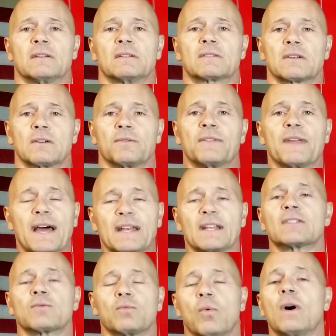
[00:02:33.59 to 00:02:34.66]
So that
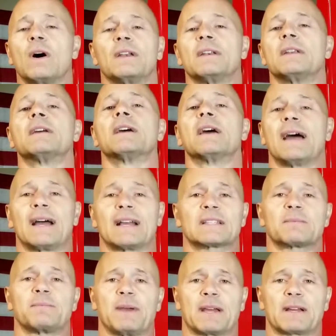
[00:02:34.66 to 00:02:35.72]
is one
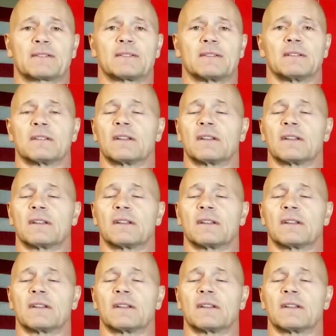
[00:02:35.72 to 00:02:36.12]
aspect